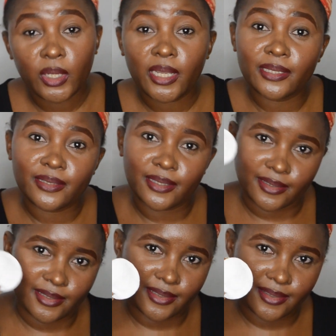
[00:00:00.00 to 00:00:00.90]
it
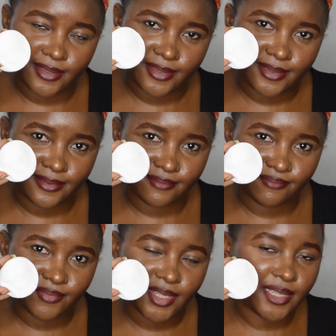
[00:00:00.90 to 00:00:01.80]

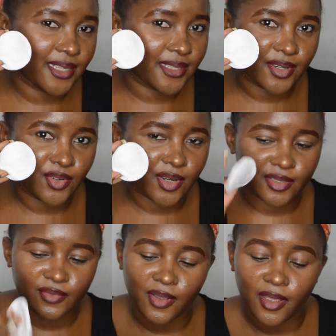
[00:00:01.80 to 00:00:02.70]
doesn't
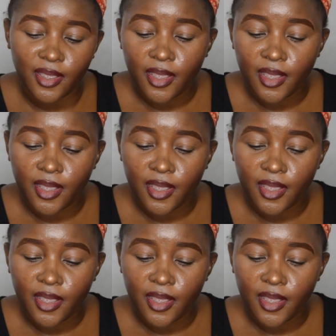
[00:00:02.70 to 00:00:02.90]
transfer.